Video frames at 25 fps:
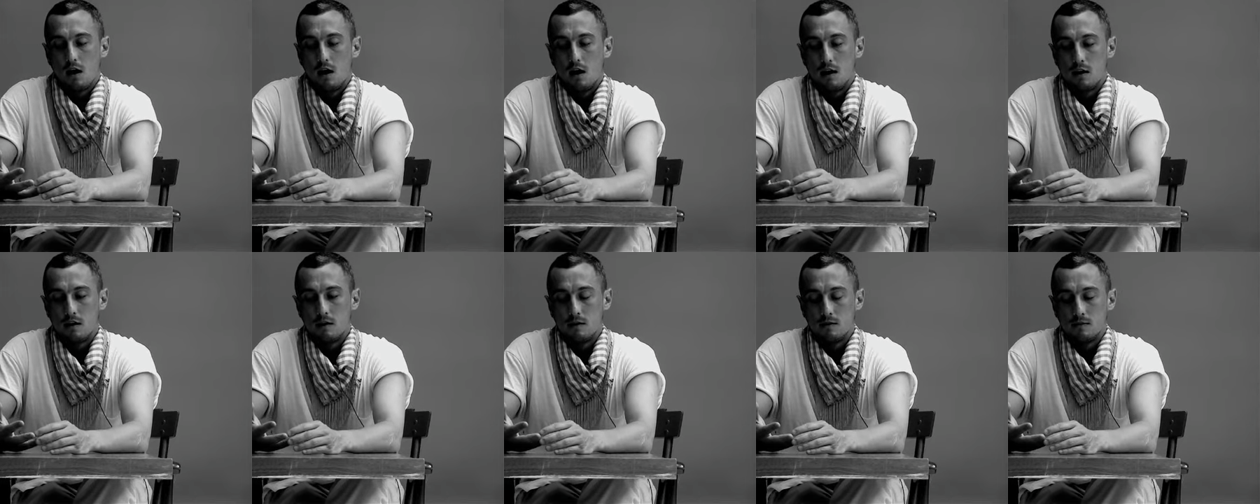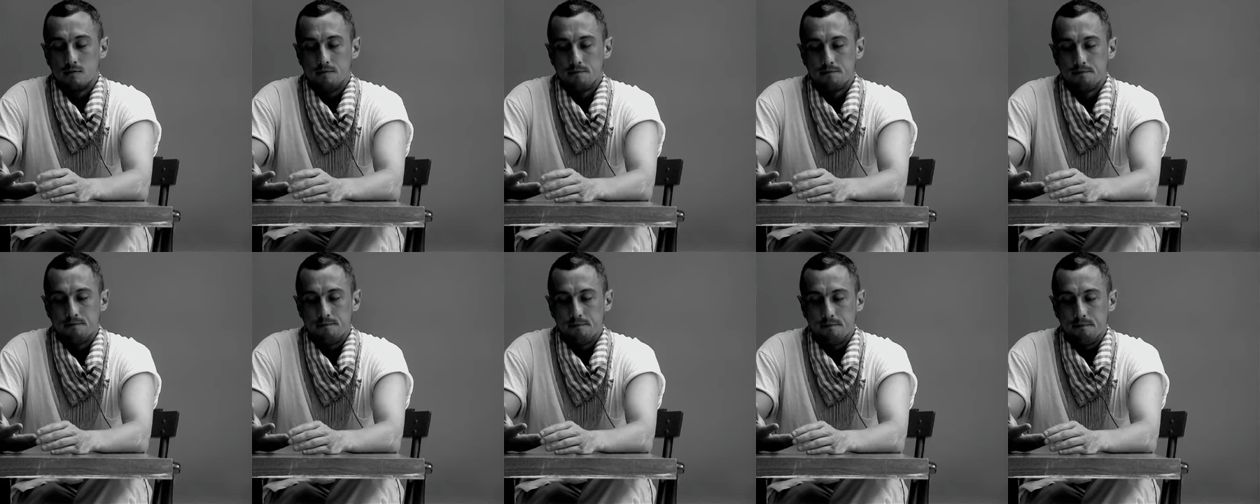
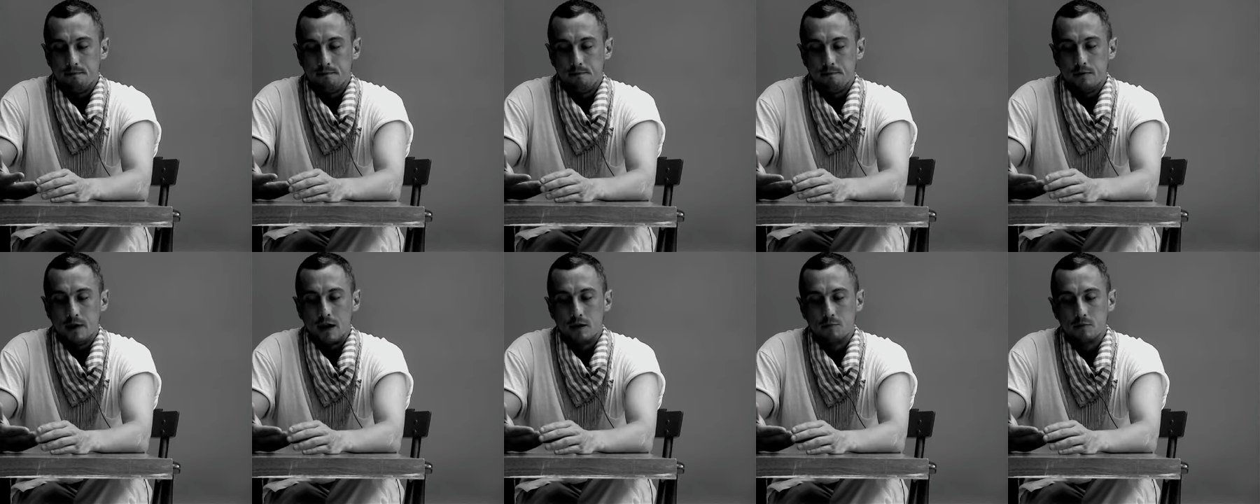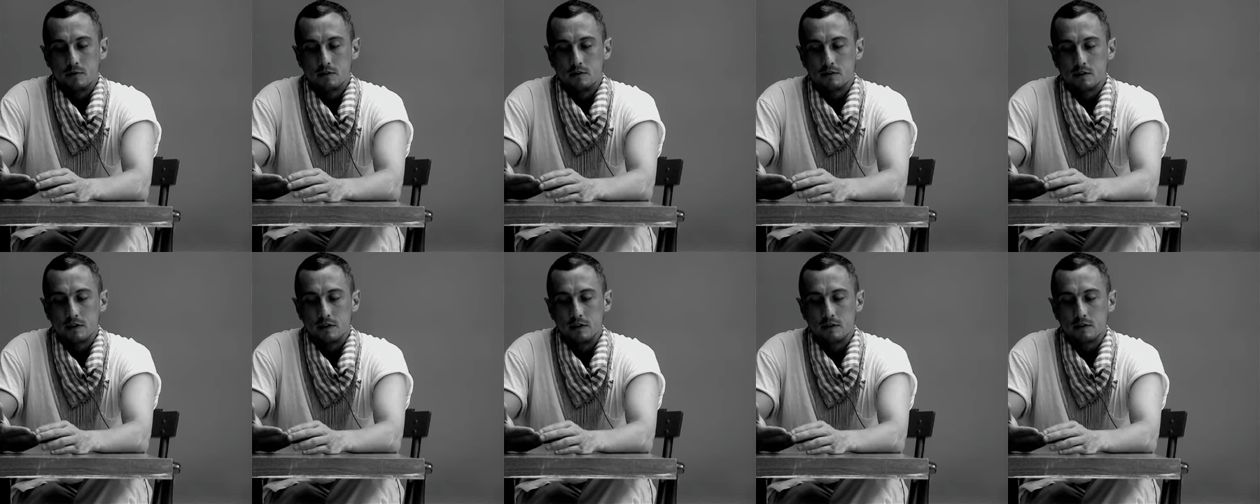and
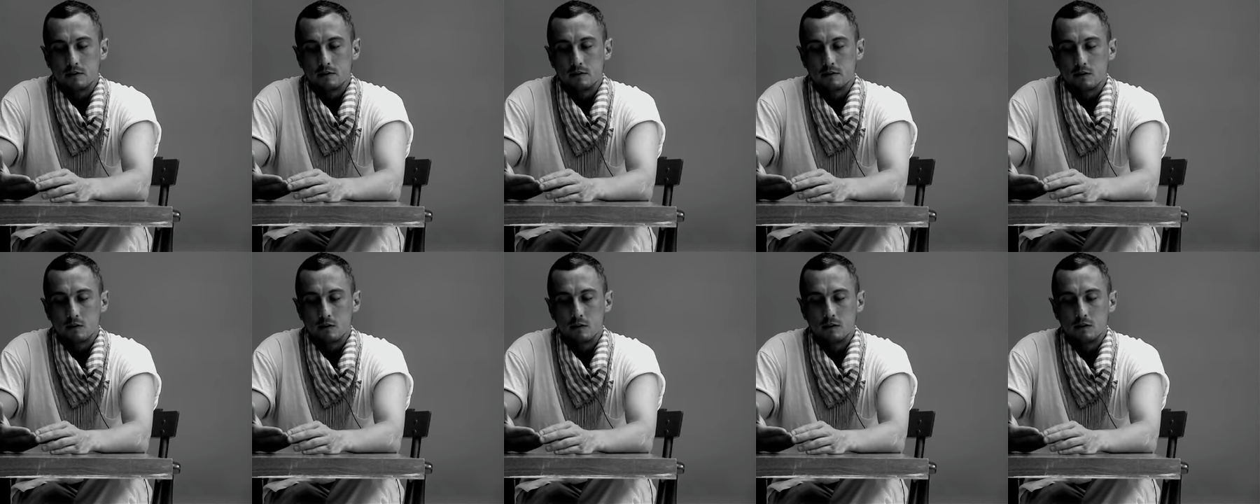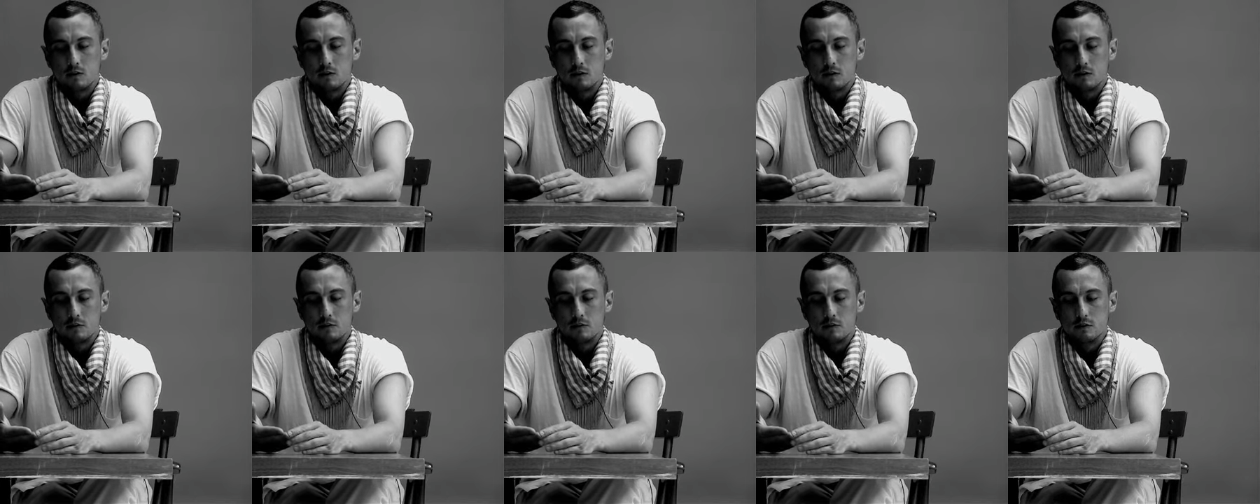machinists. So in
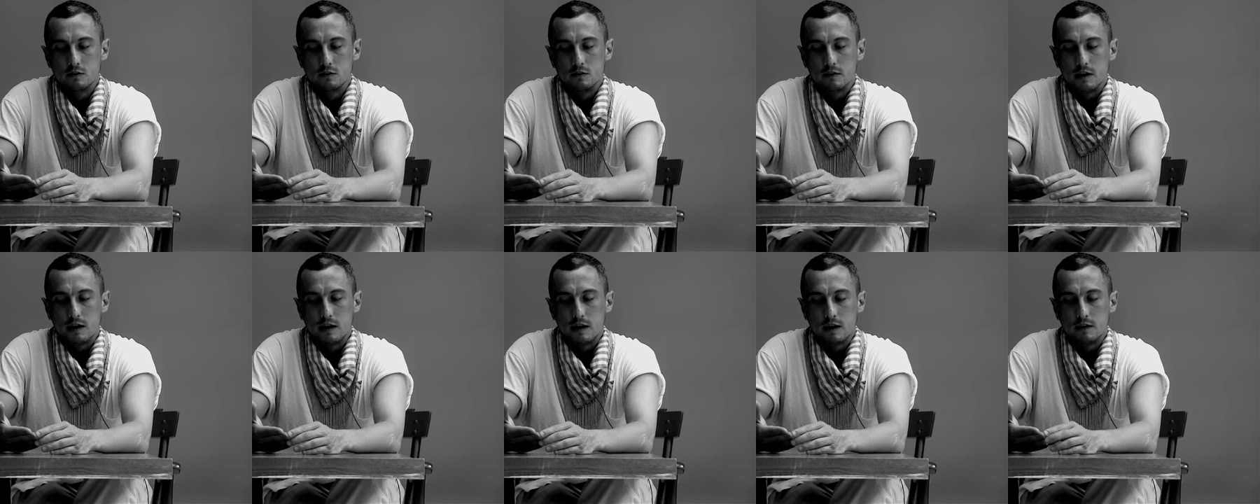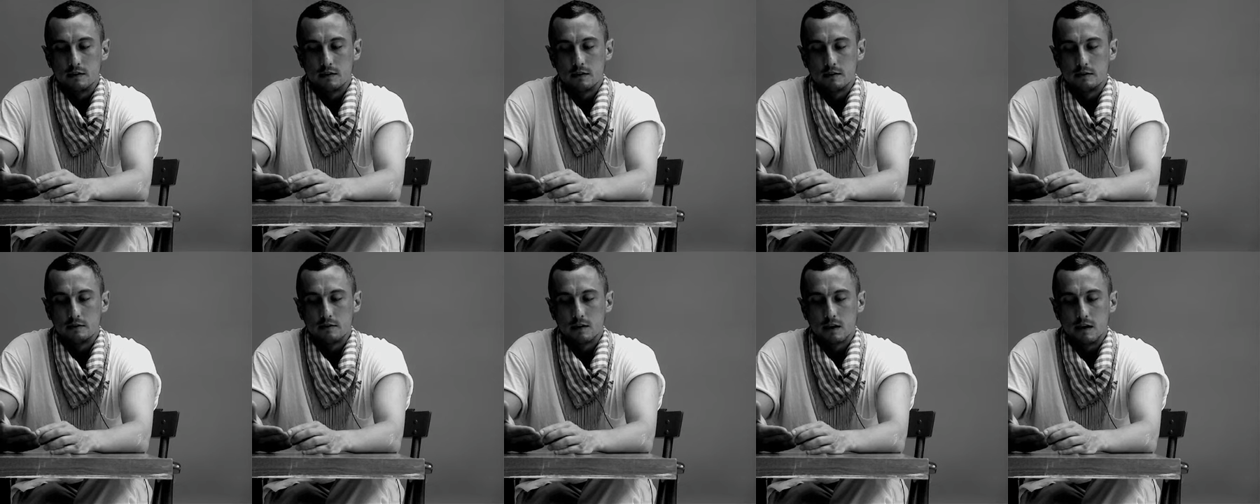order to do that, I
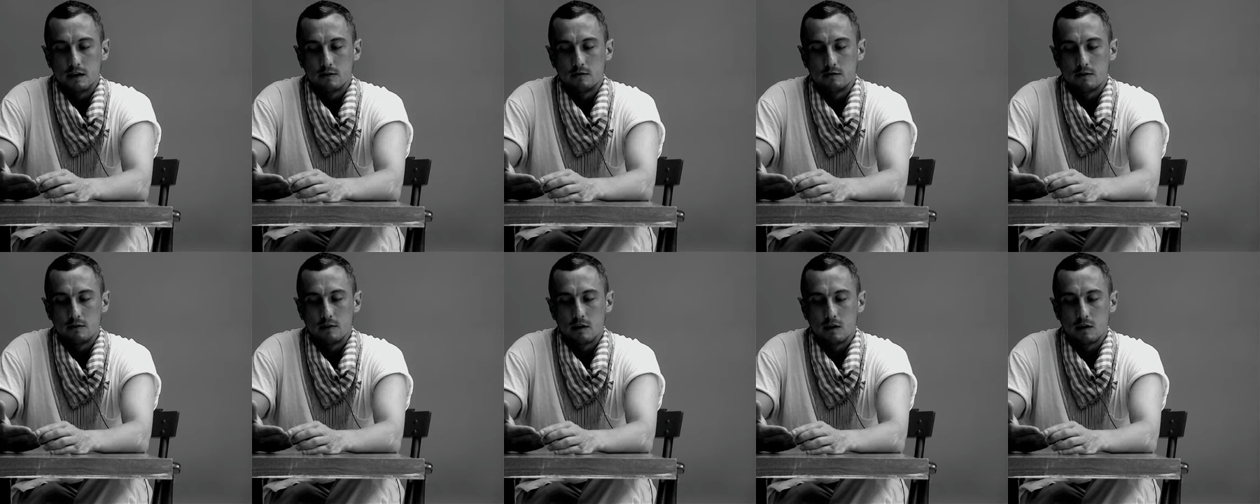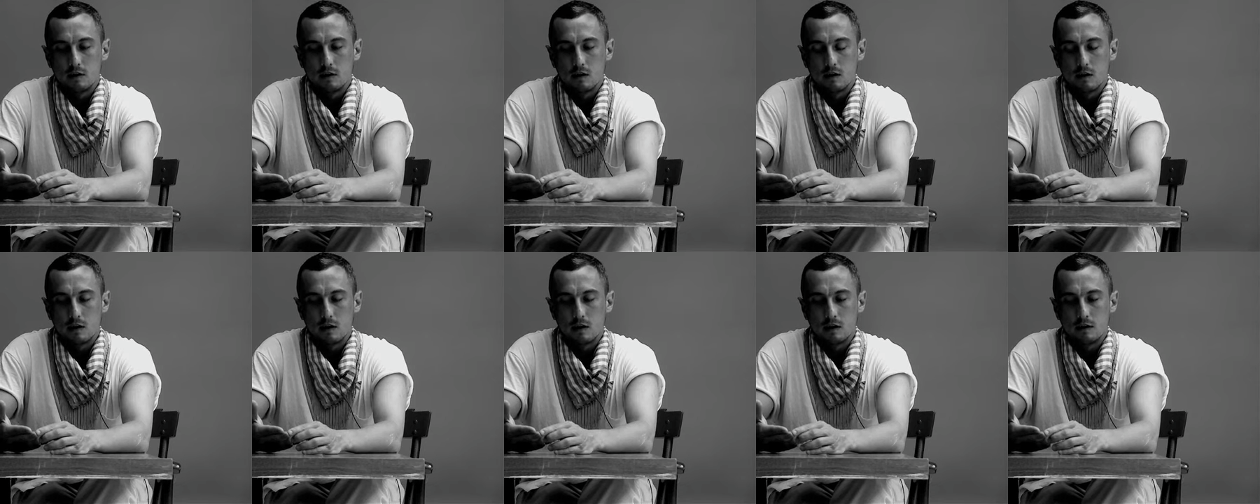need to have
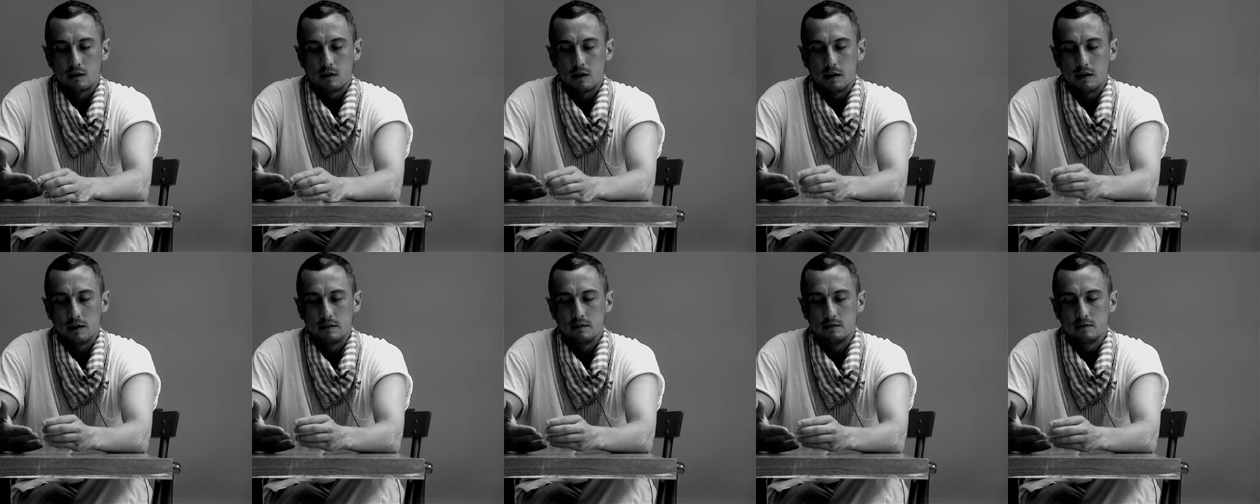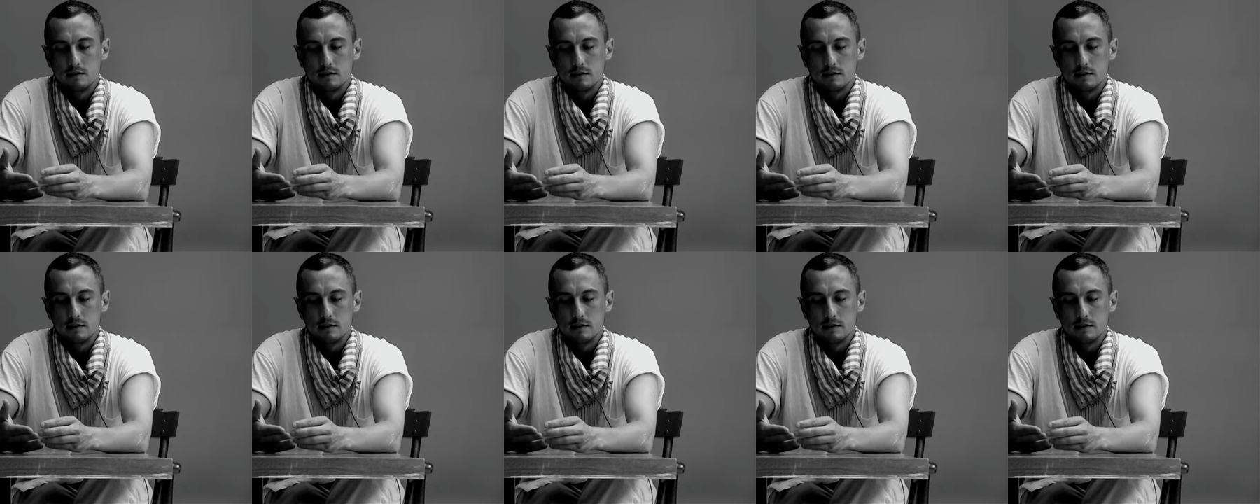a
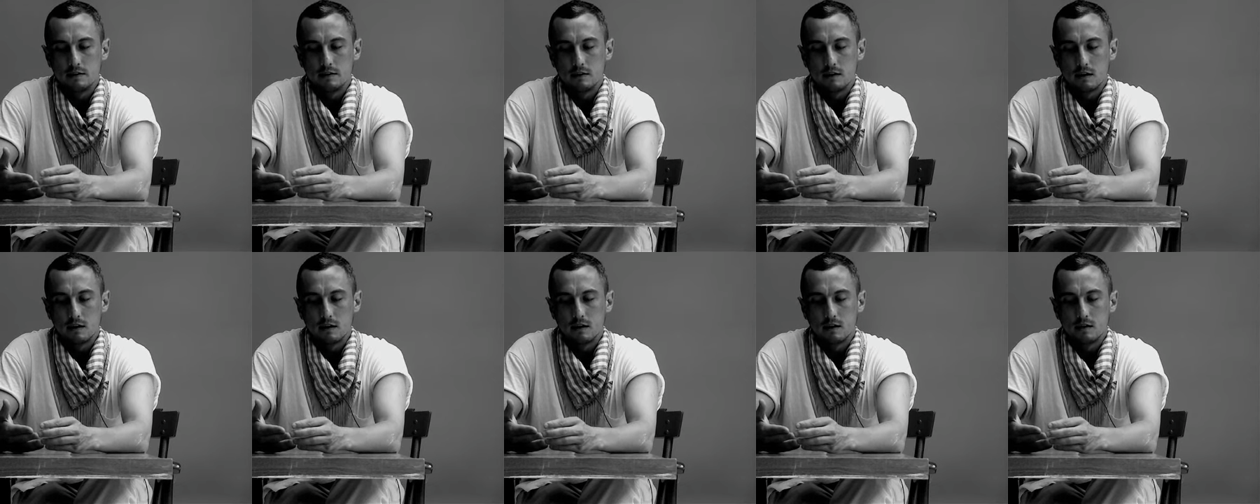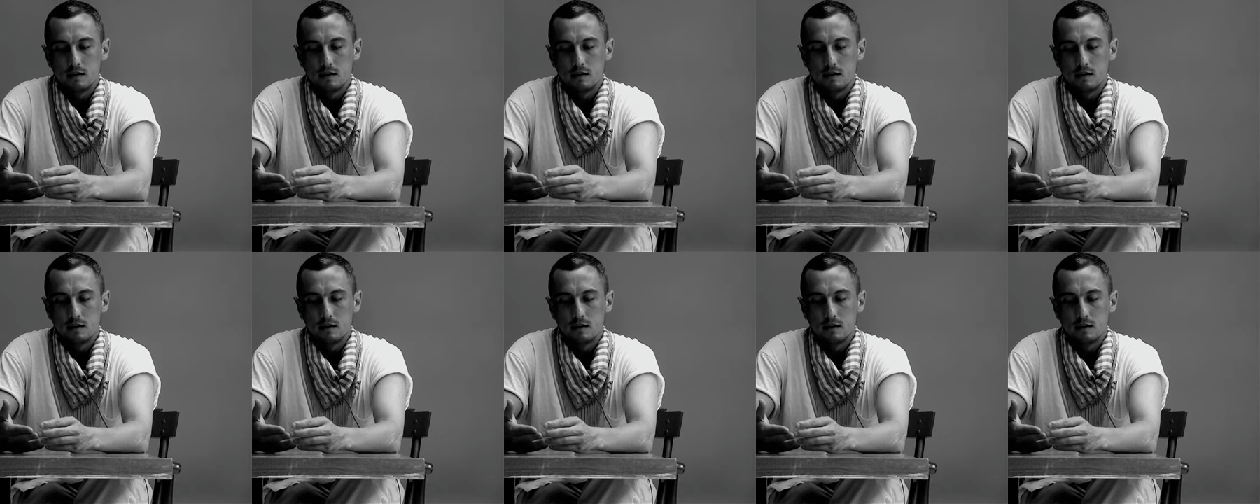easily